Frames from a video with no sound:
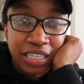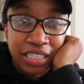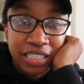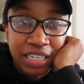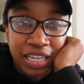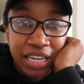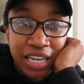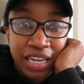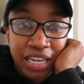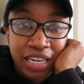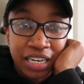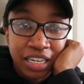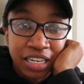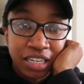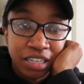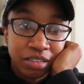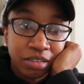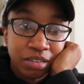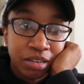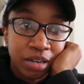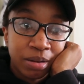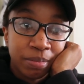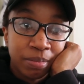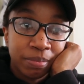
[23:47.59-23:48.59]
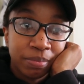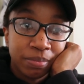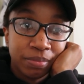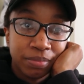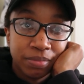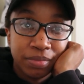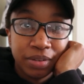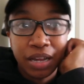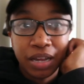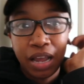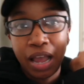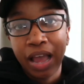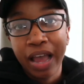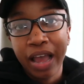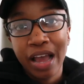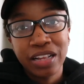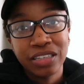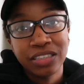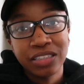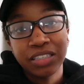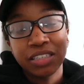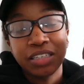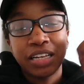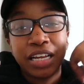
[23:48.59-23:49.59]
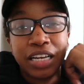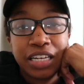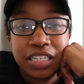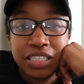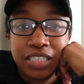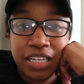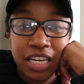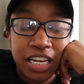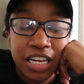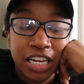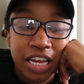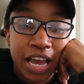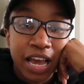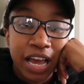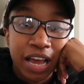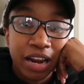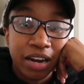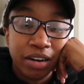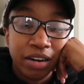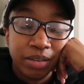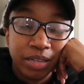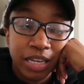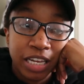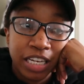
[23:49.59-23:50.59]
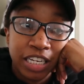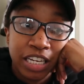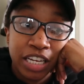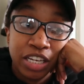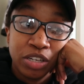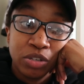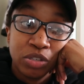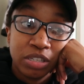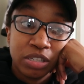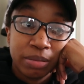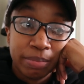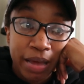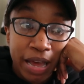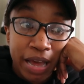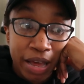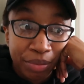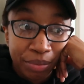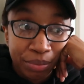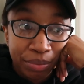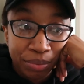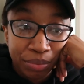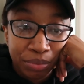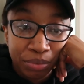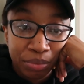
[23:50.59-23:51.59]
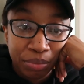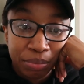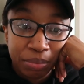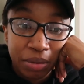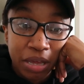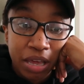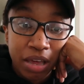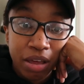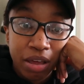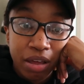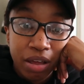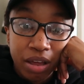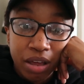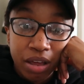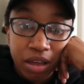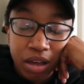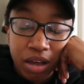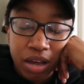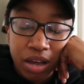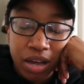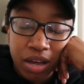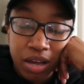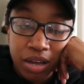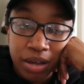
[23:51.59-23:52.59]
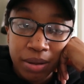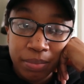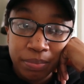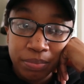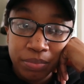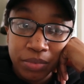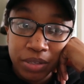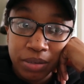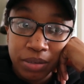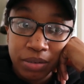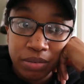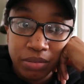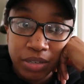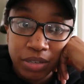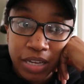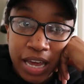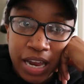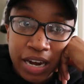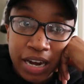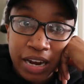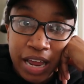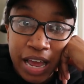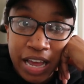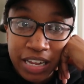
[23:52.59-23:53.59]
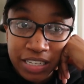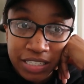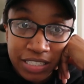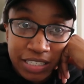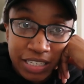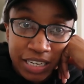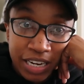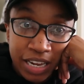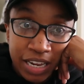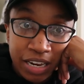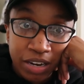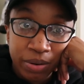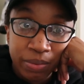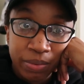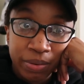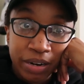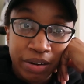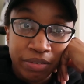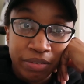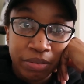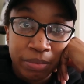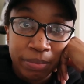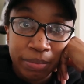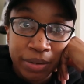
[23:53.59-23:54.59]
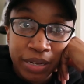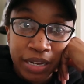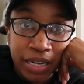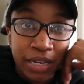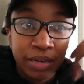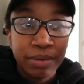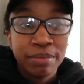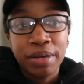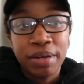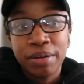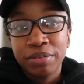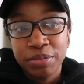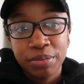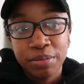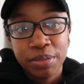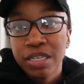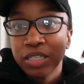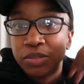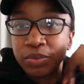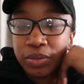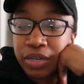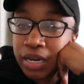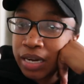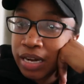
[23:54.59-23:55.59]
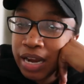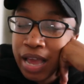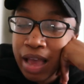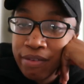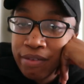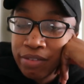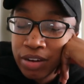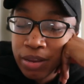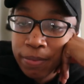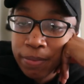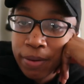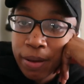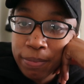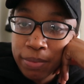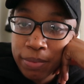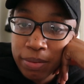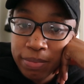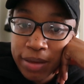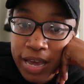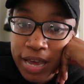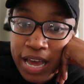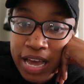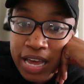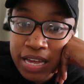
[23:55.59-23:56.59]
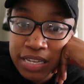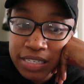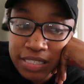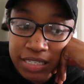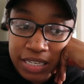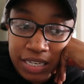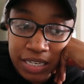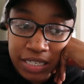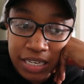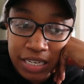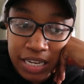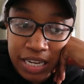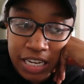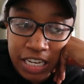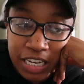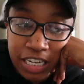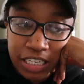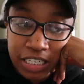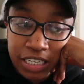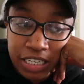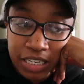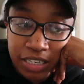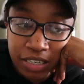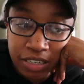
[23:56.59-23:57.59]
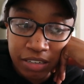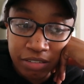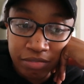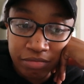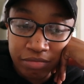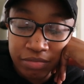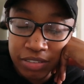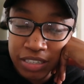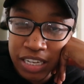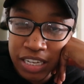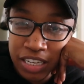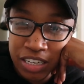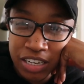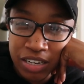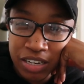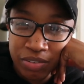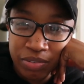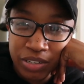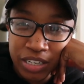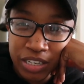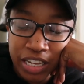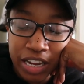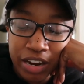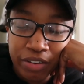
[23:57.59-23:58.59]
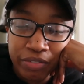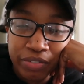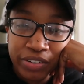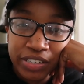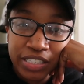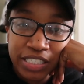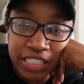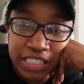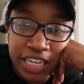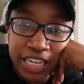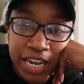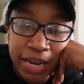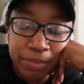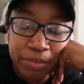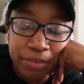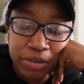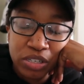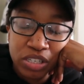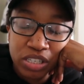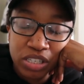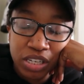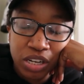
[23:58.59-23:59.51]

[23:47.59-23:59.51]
And then I had to, like I said, he did use the bathroom. He had an accident or whatever, but that was because we didn't have any puppy pads, and then he didn't really care for his diapers.